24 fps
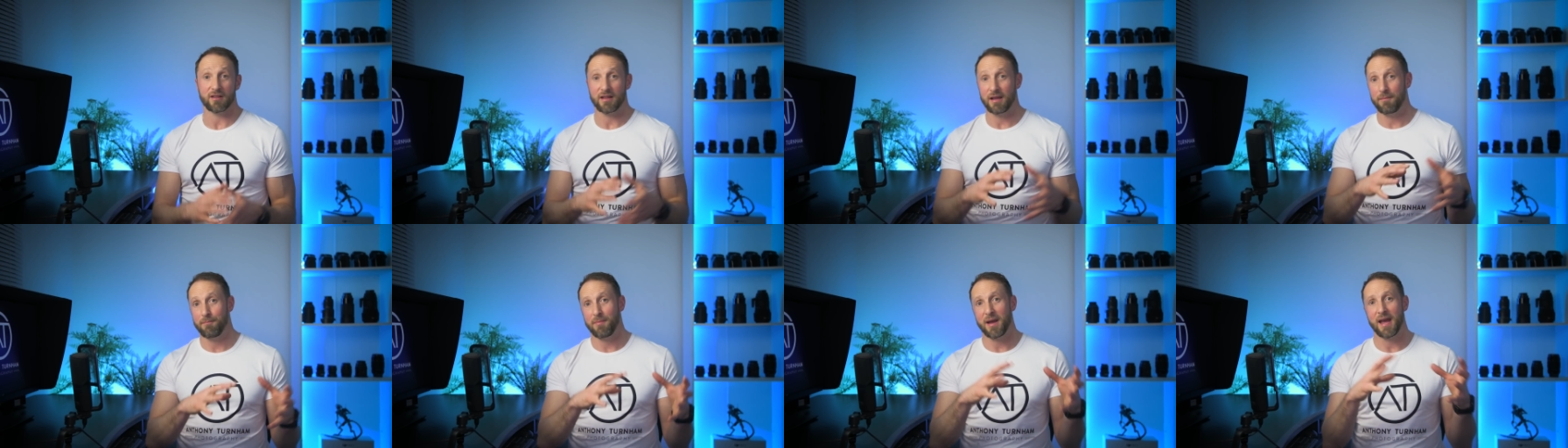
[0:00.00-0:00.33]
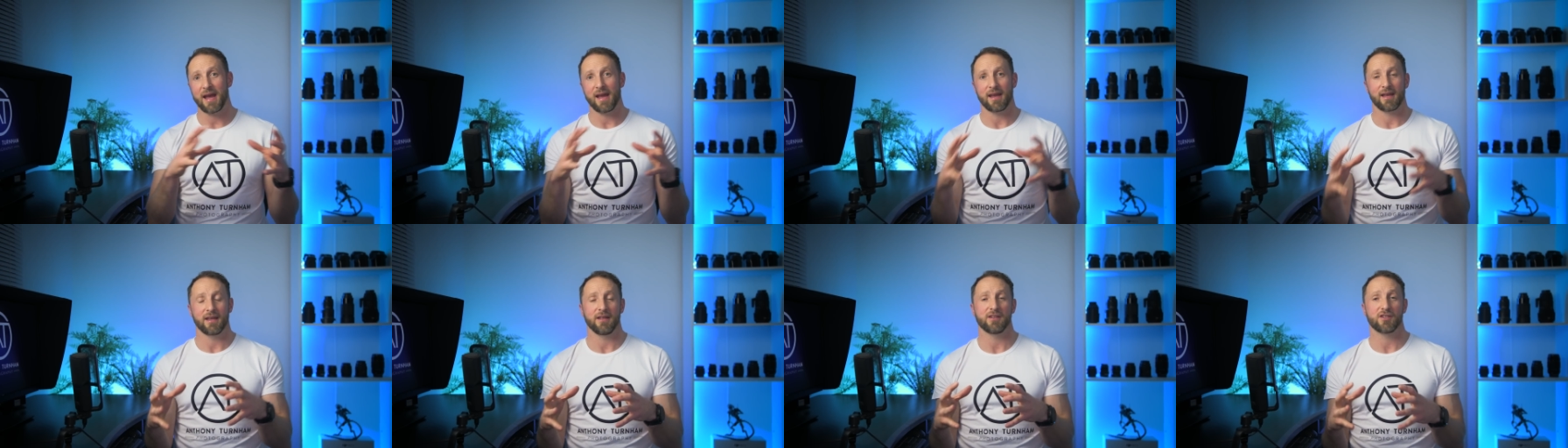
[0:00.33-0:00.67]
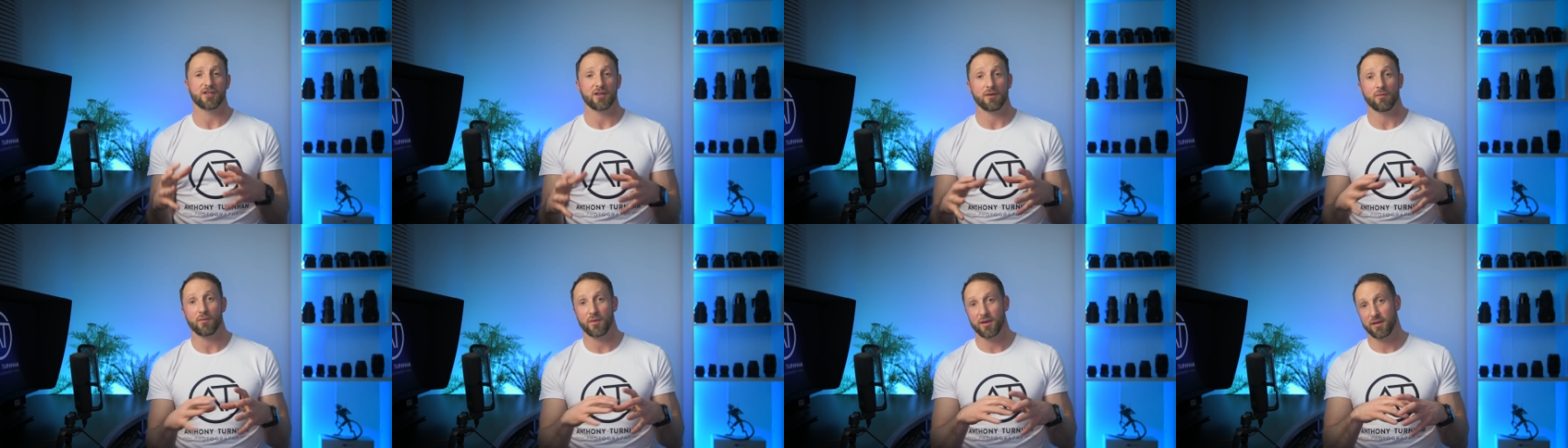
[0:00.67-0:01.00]
they package
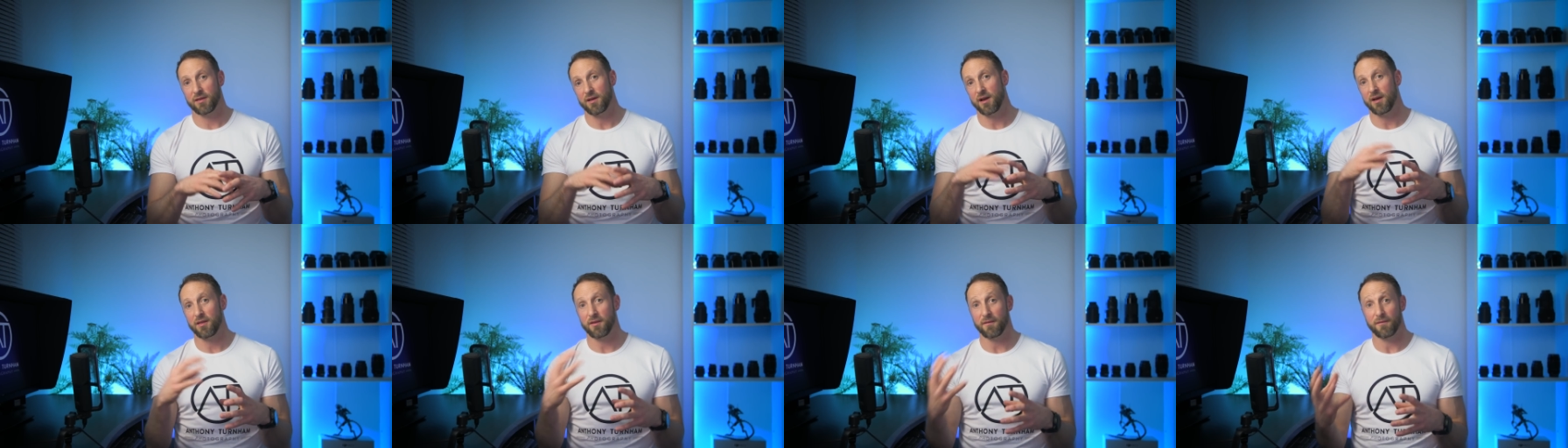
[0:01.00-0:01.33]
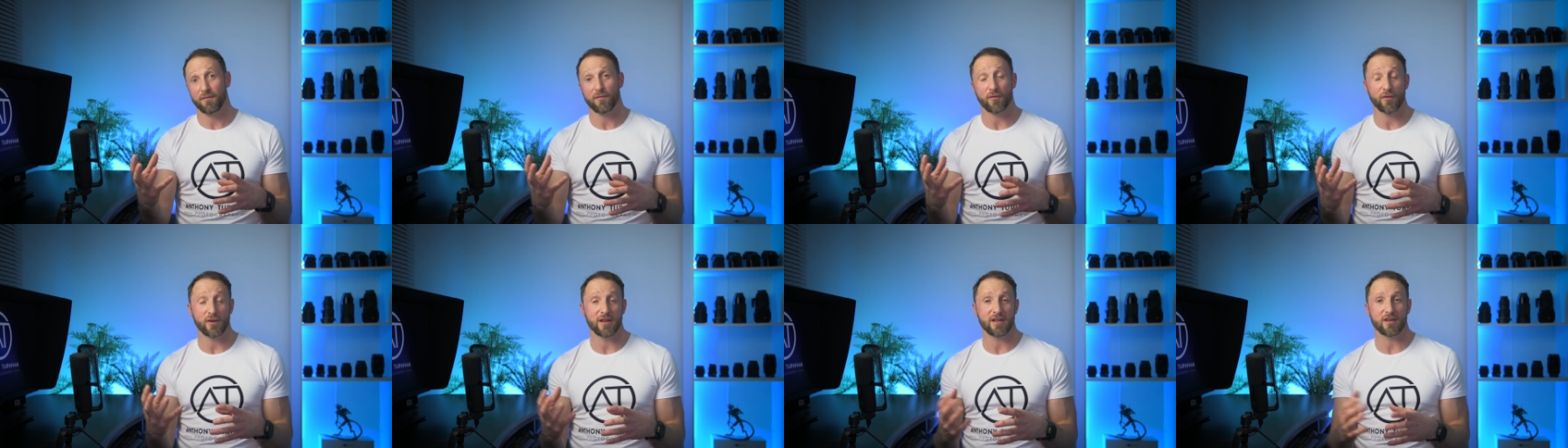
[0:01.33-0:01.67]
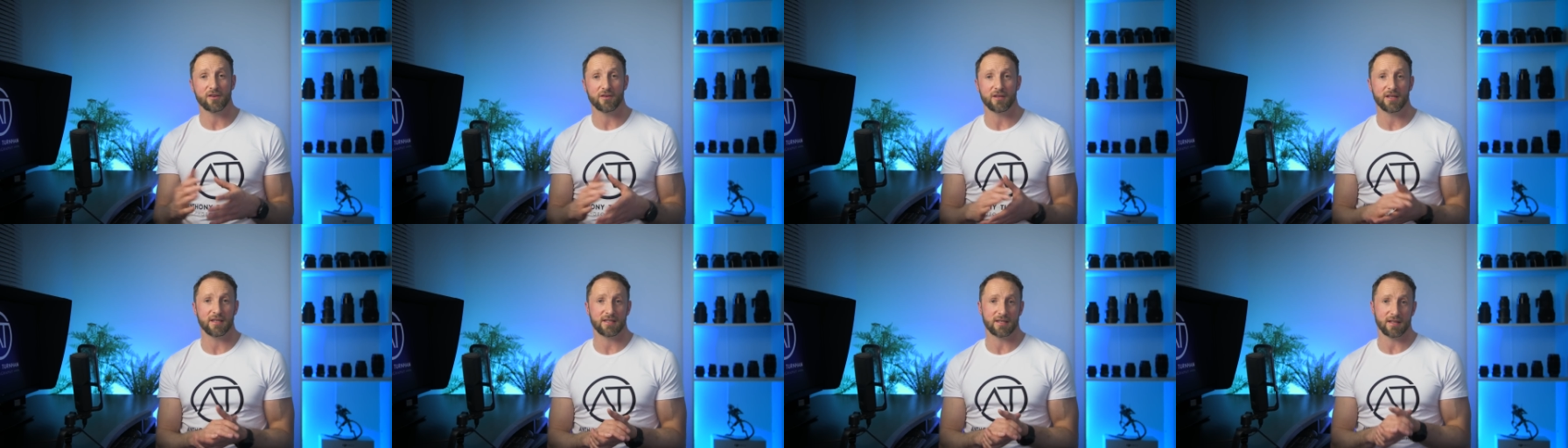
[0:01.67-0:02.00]
it with other free
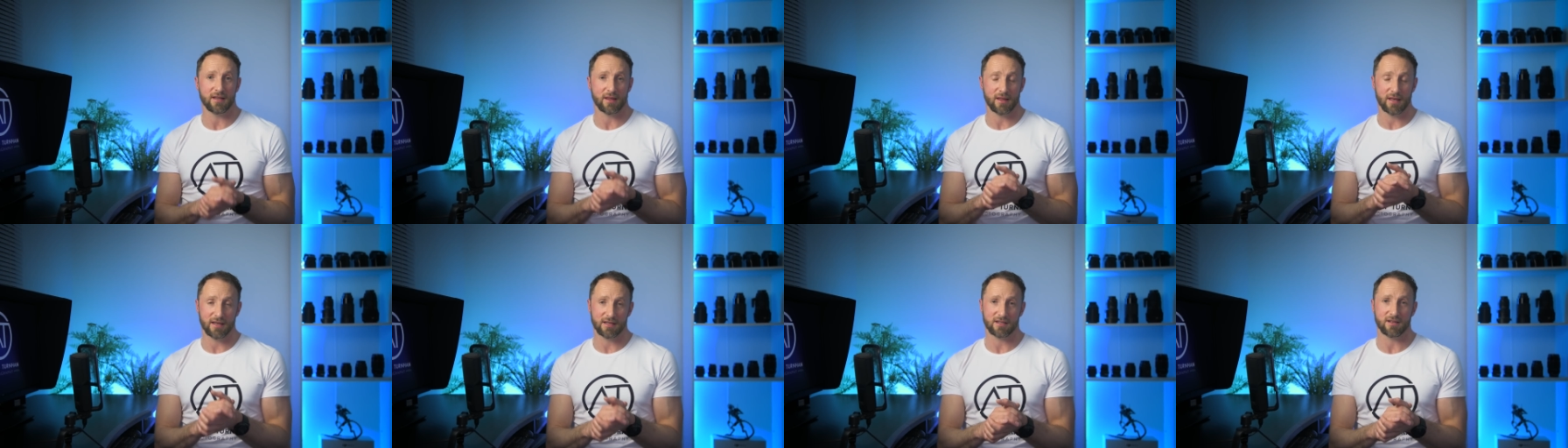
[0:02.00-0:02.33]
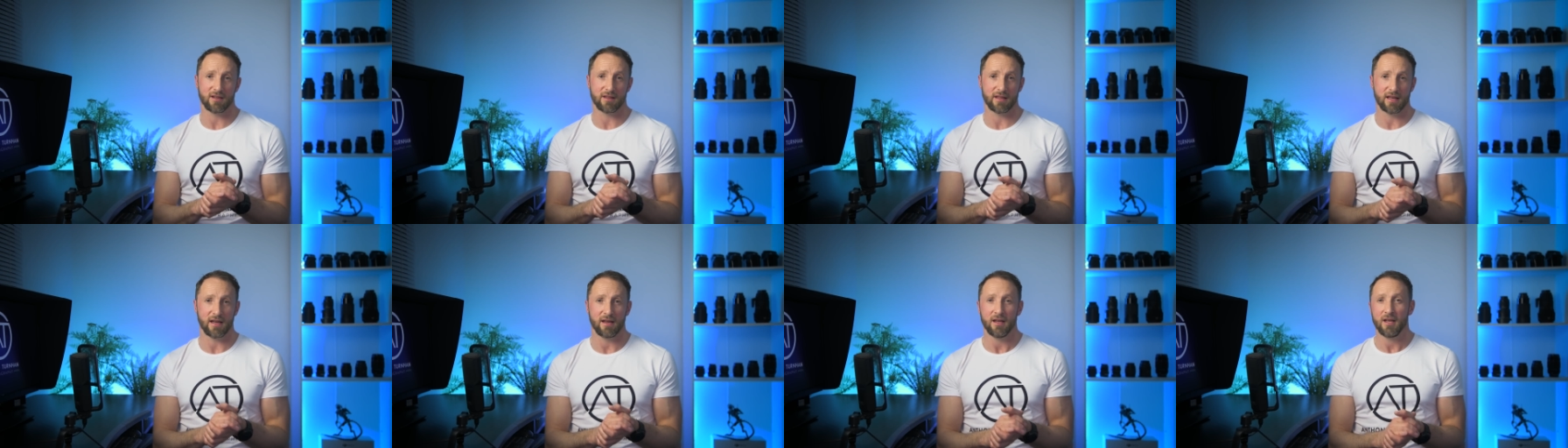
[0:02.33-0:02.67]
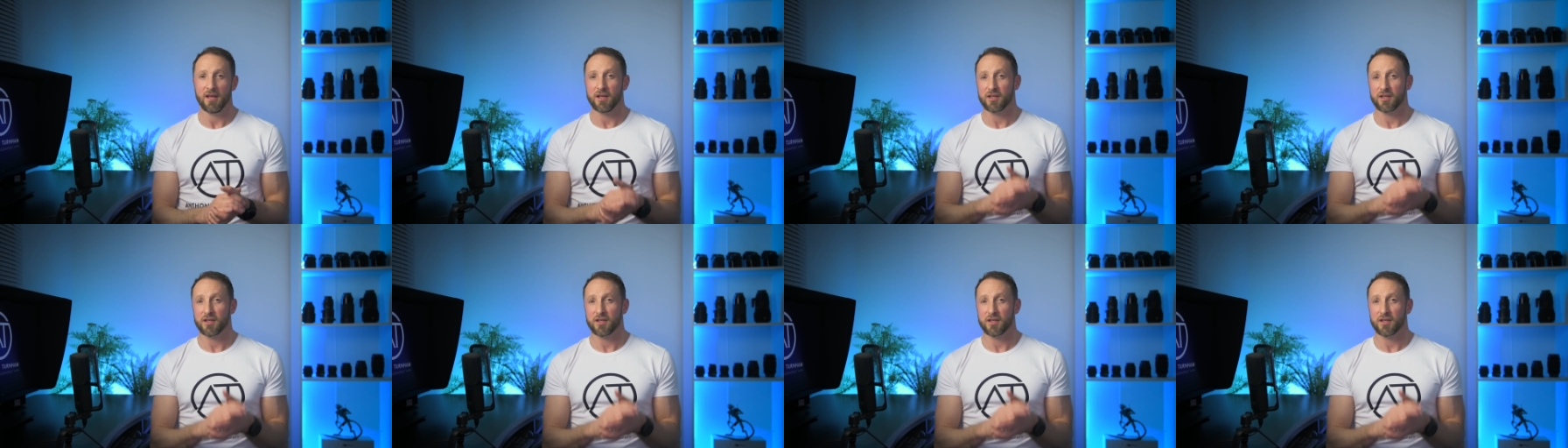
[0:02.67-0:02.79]
goodies and things like that.